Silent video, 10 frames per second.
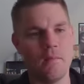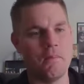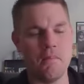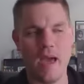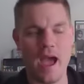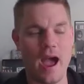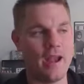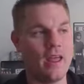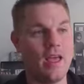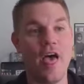
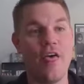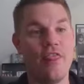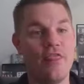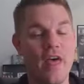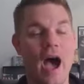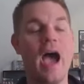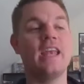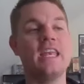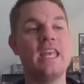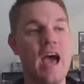Man, I
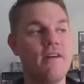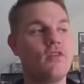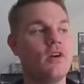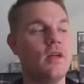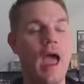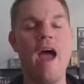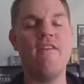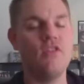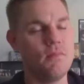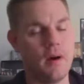never.
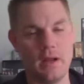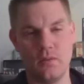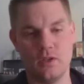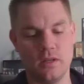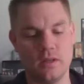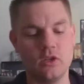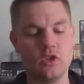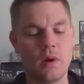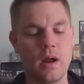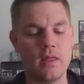Everybody was. This
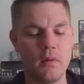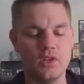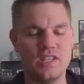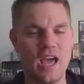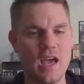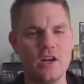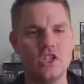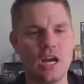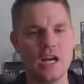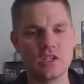was probably the most
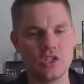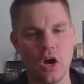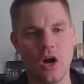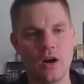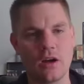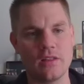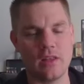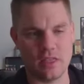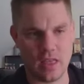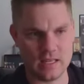energetic song
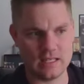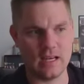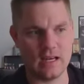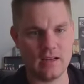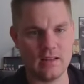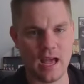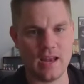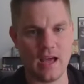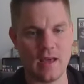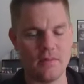that it they was.
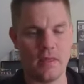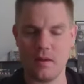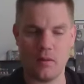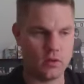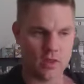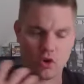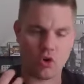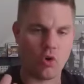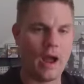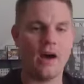night with the
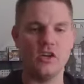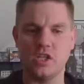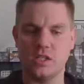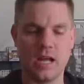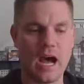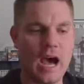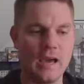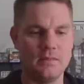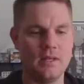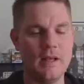crowd just
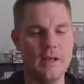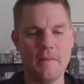hyped.